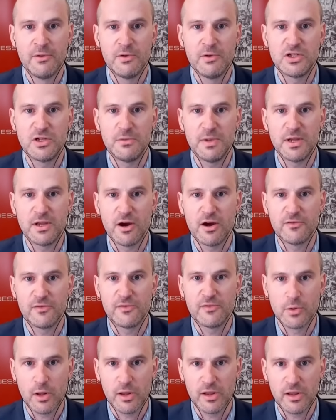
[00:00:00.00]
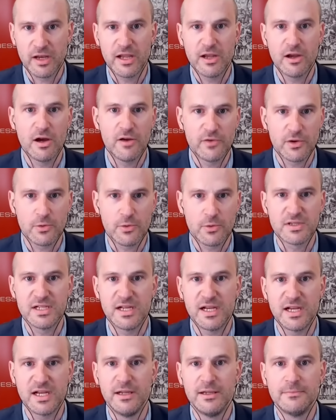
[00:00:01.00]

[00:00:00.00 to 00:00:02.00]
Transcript: We should be going for quality over quantity.